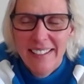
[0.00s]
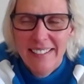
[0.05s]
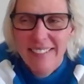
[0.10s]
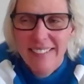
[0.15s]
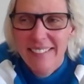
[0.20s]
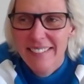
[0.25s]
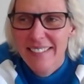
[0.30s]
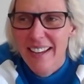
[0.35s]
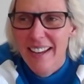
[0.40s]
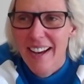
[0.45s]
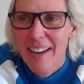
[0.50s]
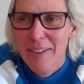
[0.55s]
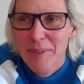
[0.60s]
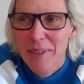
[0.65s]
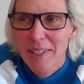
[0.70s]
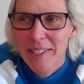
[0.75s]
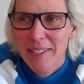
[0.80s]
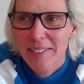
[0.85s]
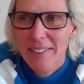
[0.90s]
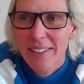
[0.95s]
it's a hard
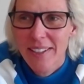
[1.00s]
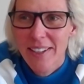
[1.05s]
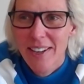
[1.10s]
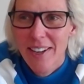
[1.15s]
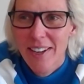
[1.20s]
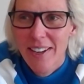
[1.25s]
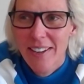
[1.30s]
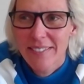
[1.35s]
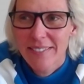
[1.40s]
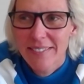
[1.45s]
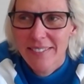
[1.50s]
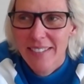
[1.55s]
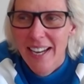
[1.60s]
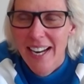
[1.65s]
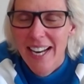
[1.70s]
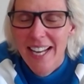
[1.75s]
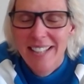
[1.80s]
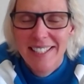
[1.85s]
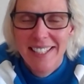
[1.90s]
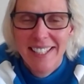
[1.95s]
one. I don't know. Can't
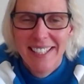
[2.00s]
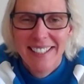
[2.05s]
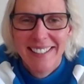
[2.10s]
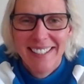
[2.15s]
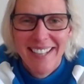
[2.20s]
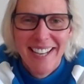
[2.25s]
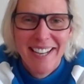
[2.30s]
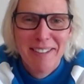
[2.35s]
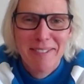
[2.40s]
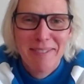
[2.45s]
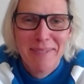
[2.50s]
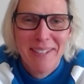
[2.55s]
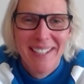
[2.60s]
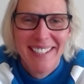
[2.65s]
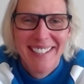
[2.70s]
answer you. Can't help you.